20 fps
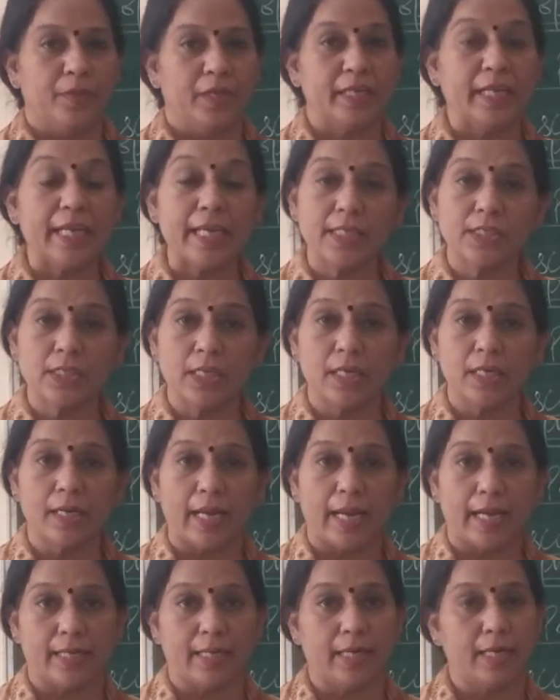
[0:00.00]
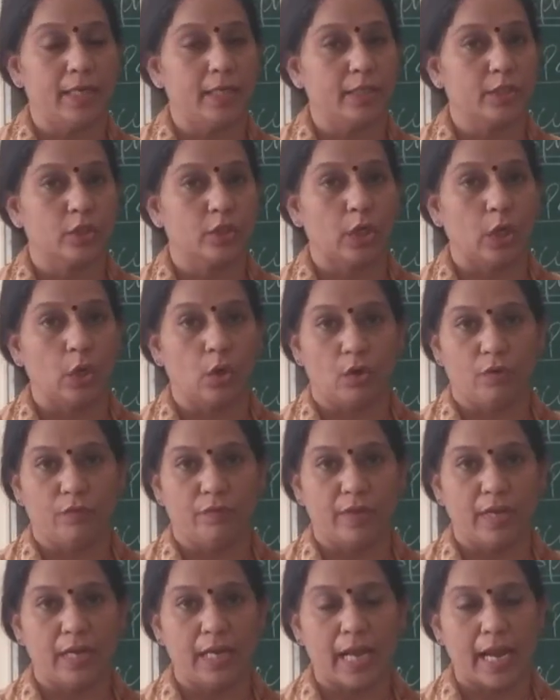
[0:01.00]
degenerated its
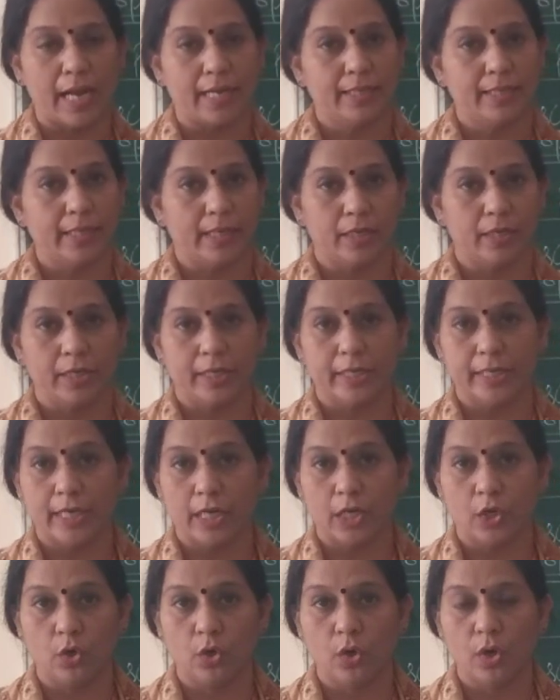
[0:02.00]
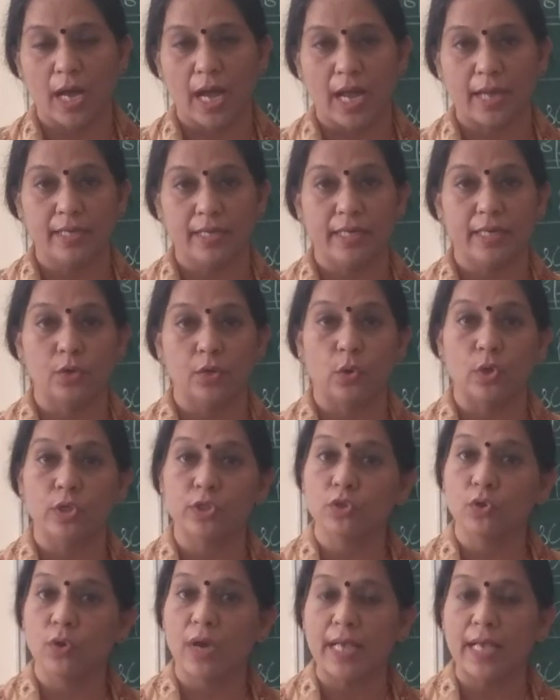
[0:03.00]
chlorophyll and turned yellow, and it
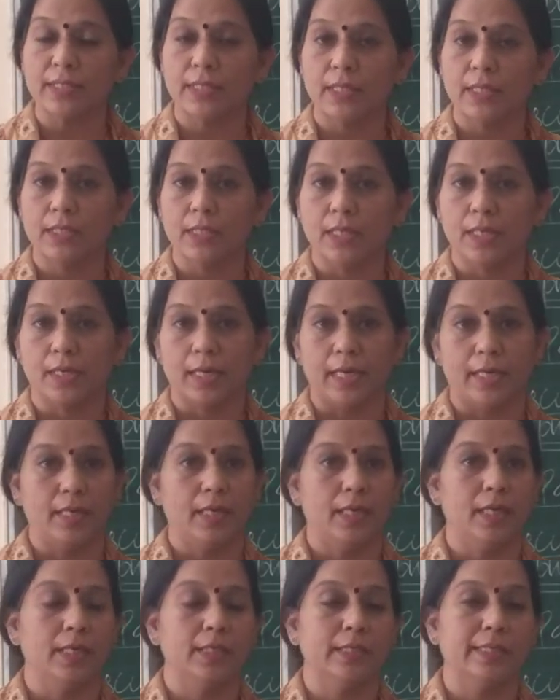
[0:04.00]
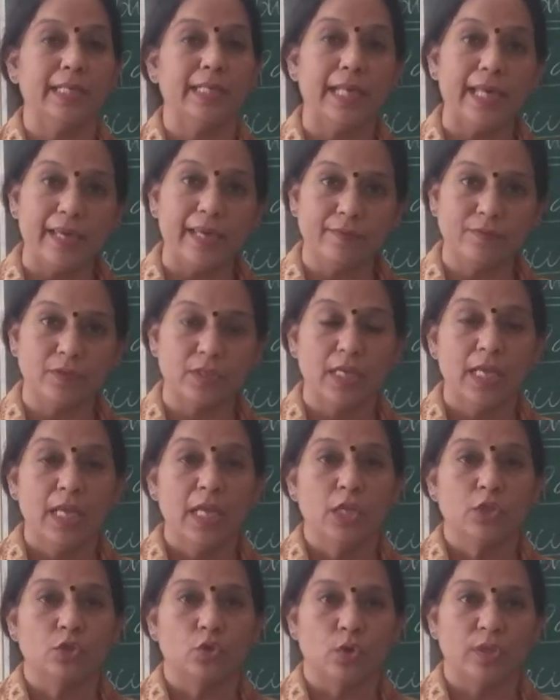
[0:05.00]
also has degenerated its leaves
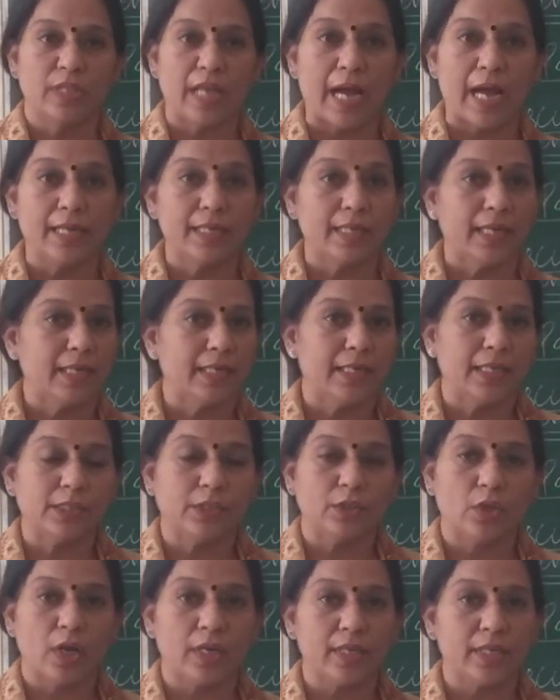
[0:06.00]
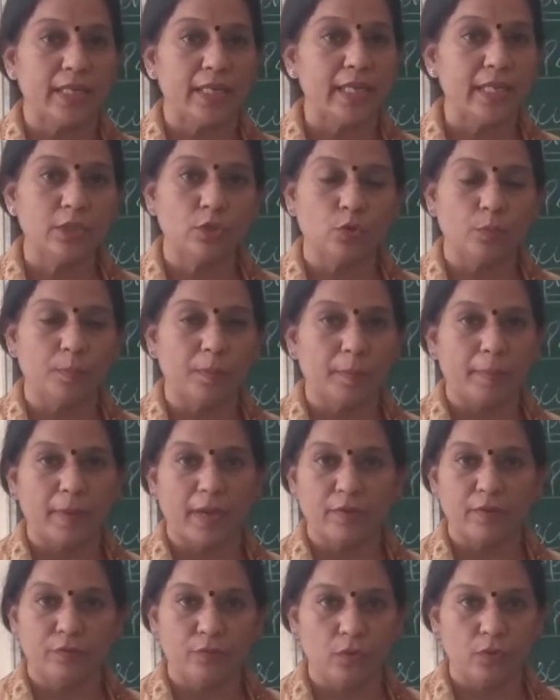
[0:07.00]
so that it does not need to
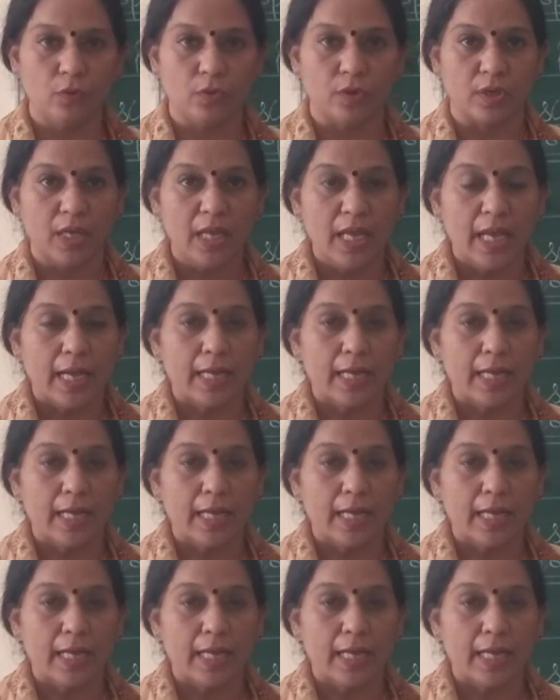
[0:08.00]
prepare food.